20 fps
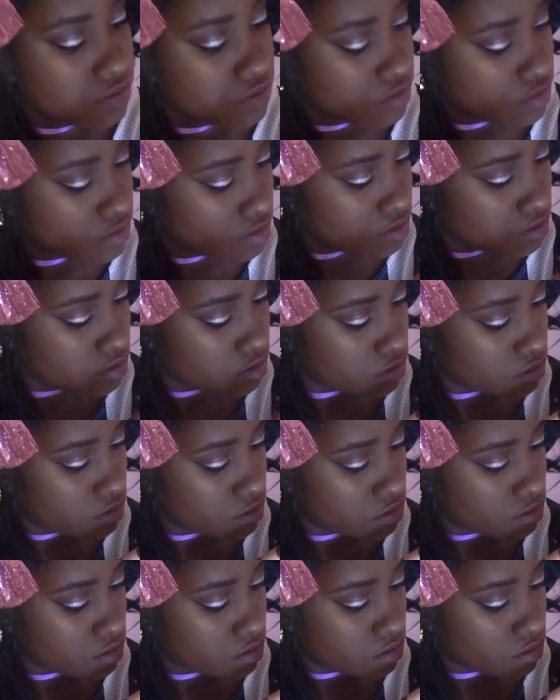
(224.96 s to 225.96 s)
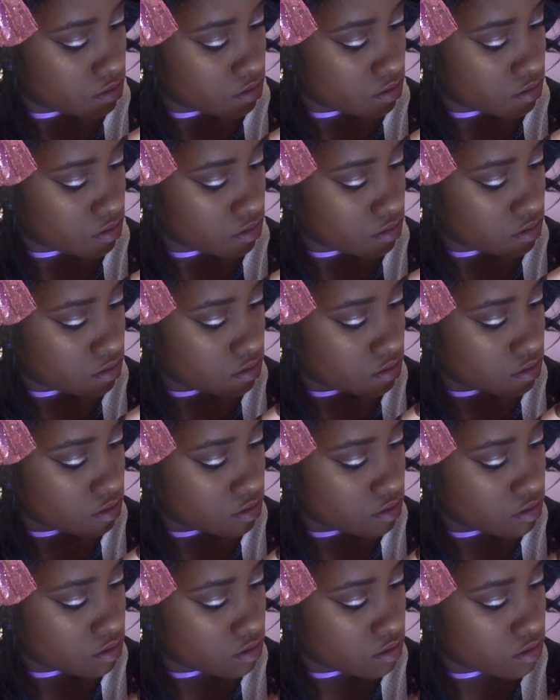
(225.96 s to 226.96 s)

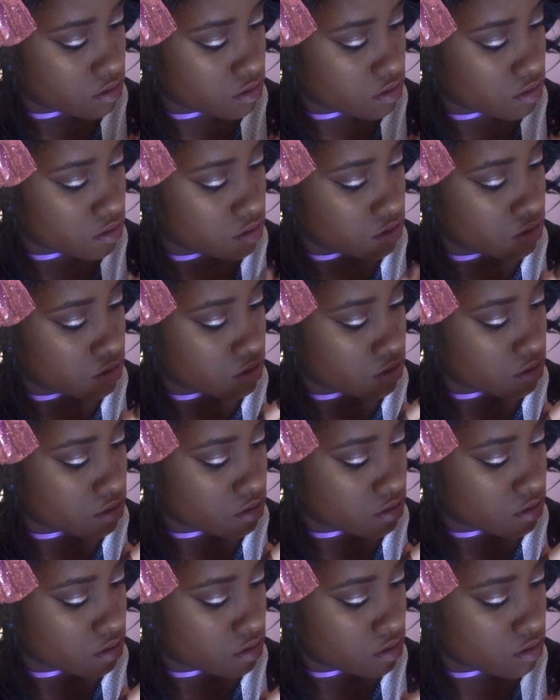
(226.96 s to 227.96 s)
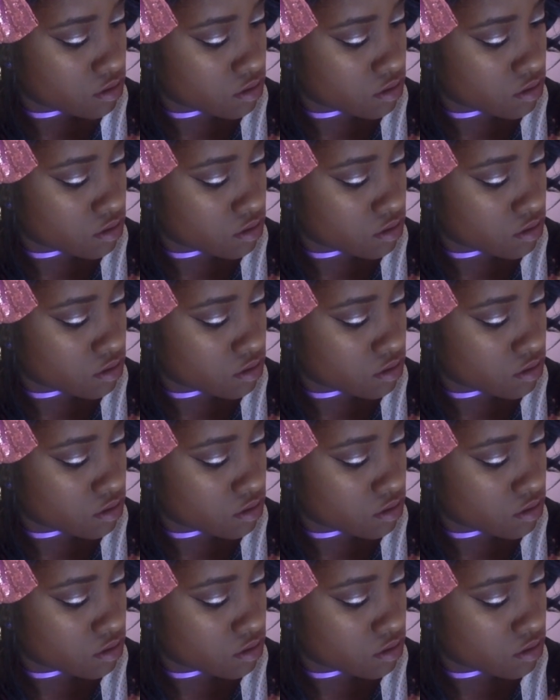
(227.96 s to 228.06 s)
Nothing is said.